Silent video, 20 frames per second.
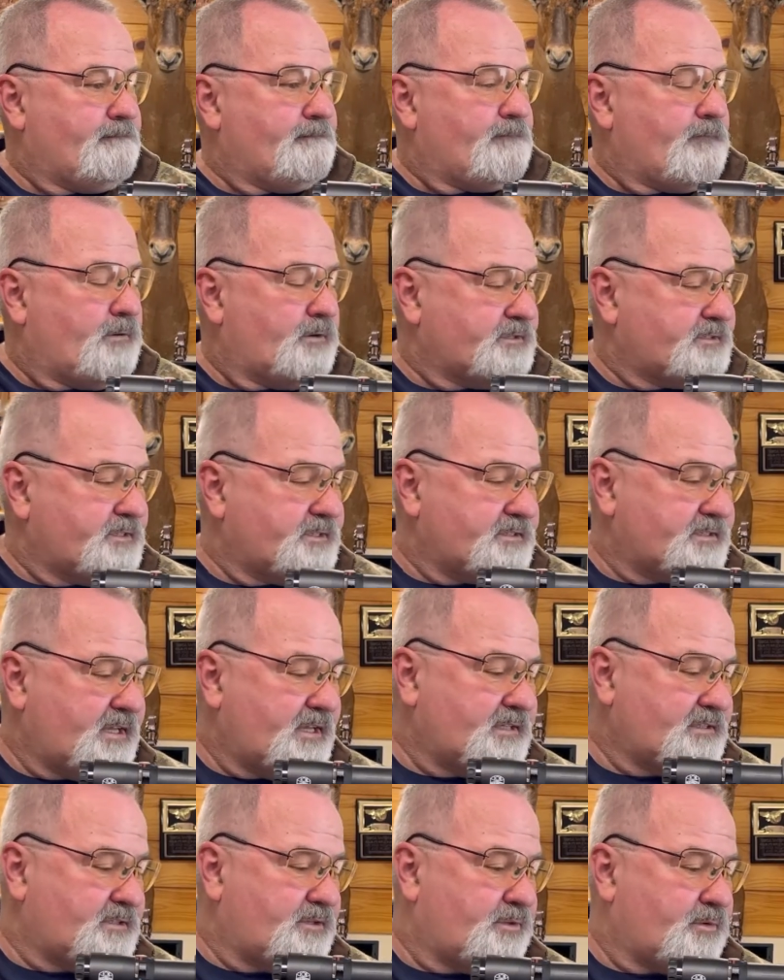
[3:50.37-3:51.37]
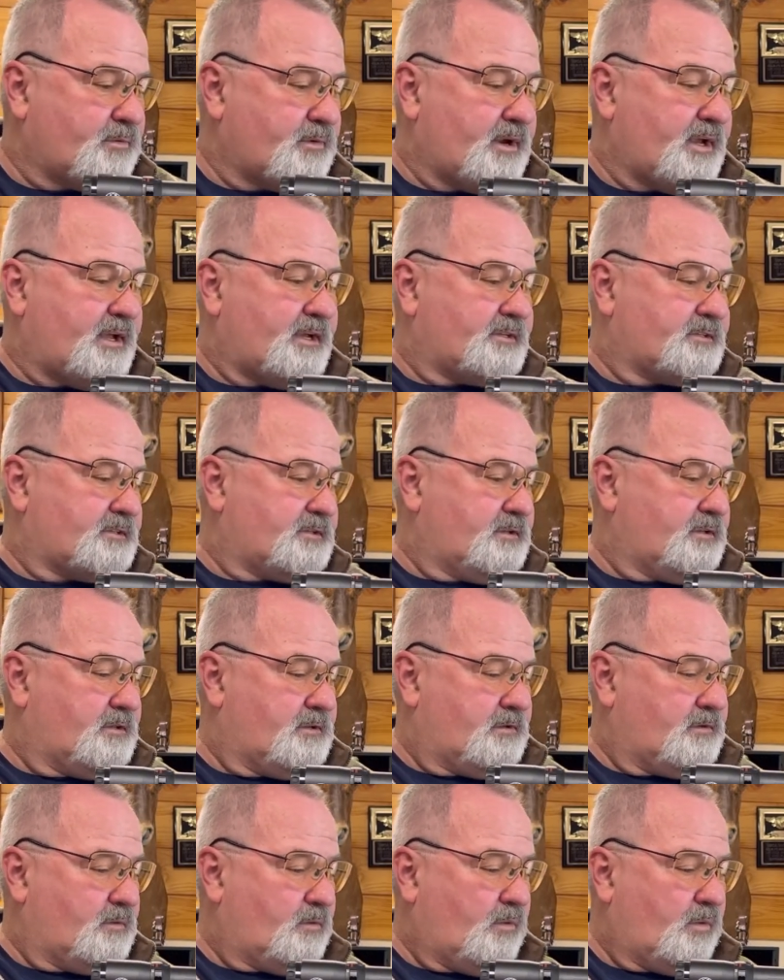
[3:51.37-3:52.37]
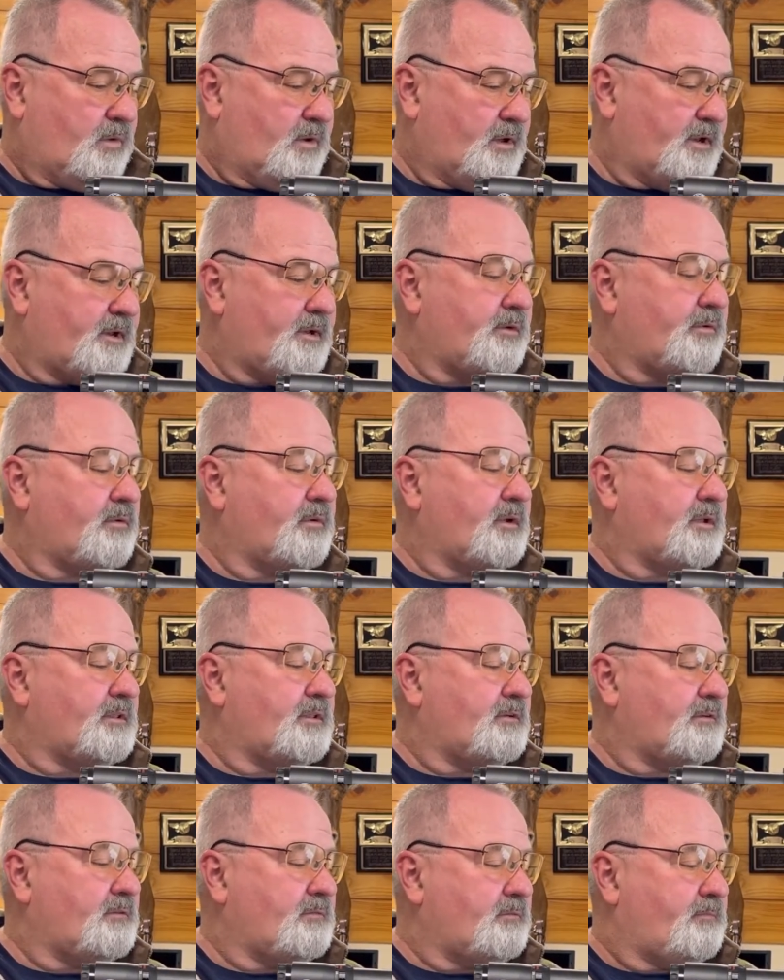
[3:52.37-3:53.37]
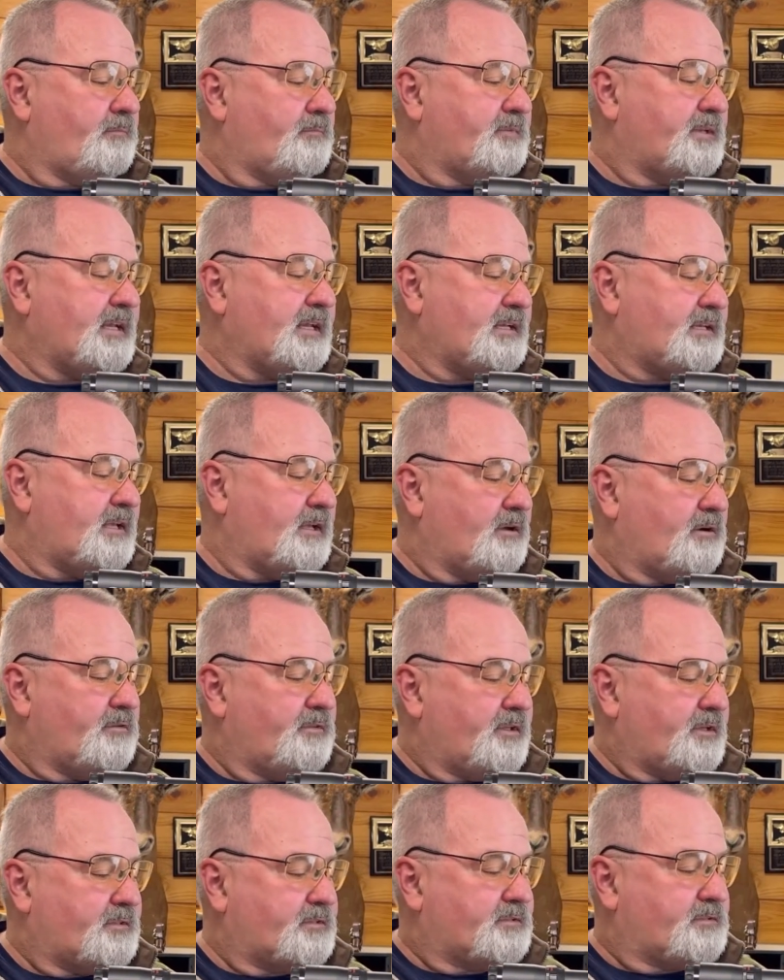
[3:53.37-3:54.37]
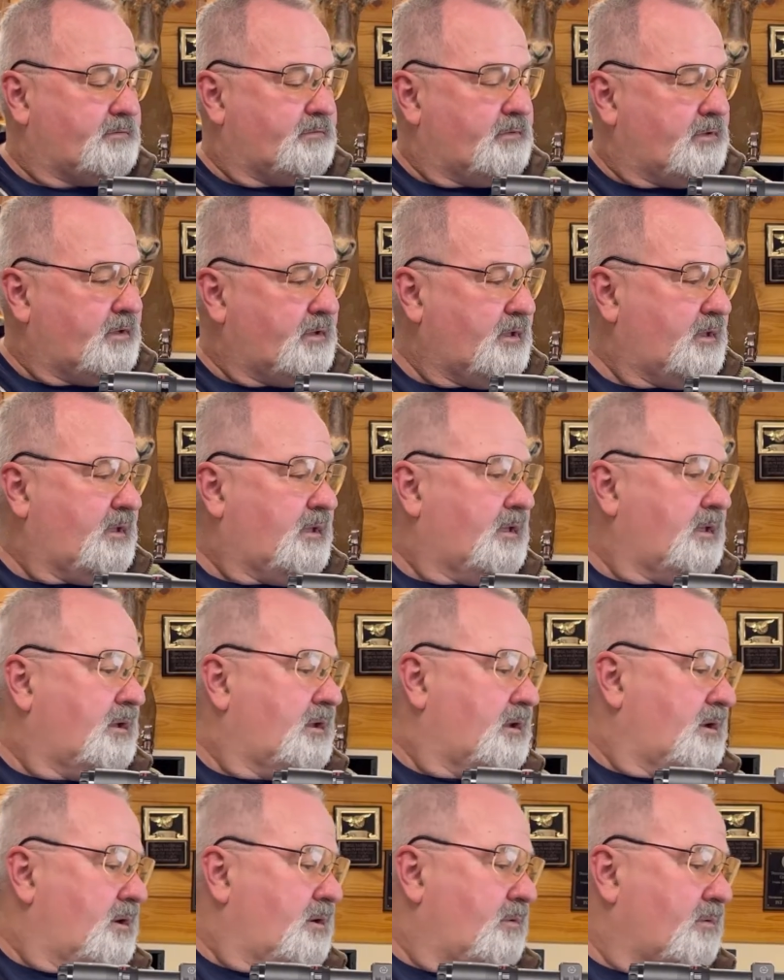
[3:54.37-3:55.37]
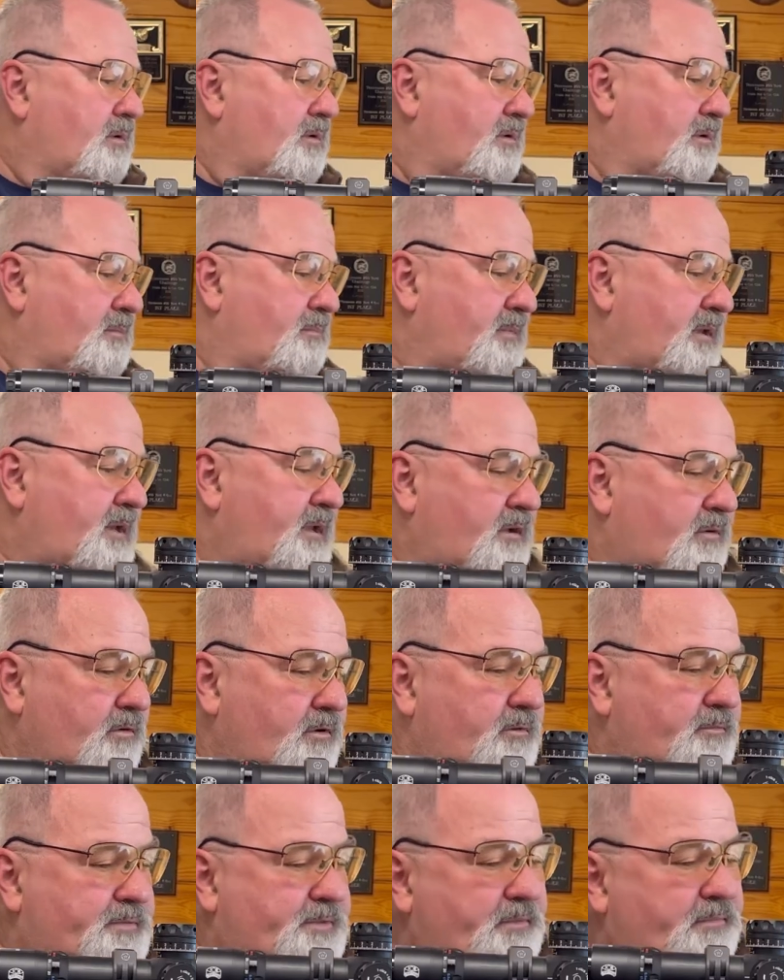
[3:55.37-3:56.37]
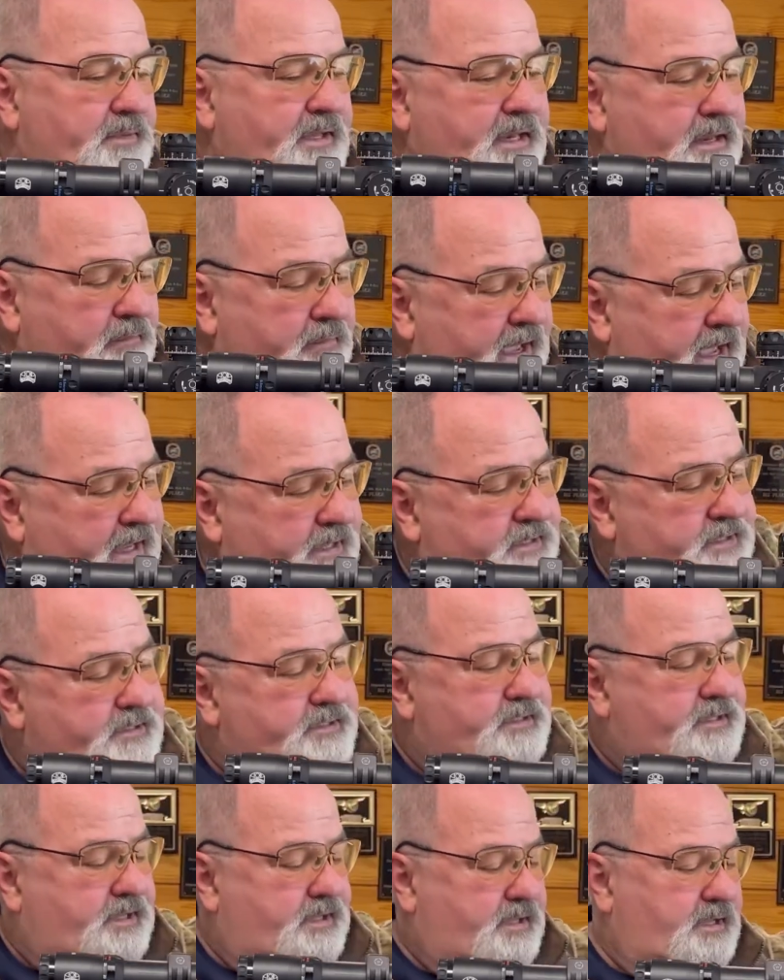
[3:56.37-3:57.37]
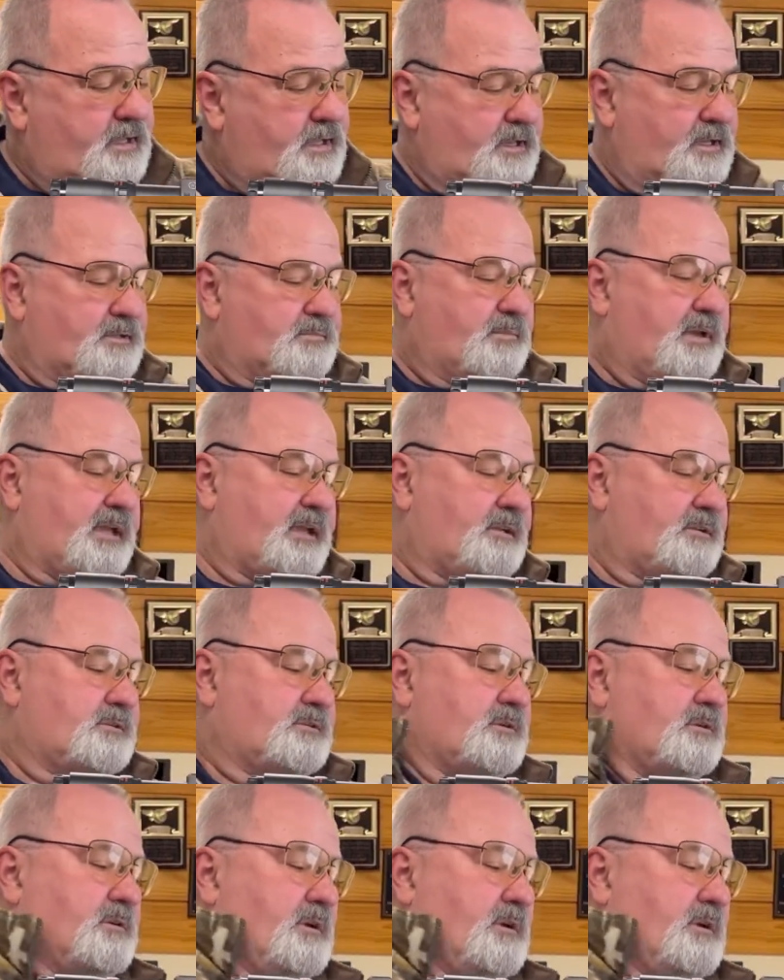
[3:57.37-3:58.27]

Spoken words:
Once this thing's in the rest, one annoying little detail that's ruined many groups and many matches is making sure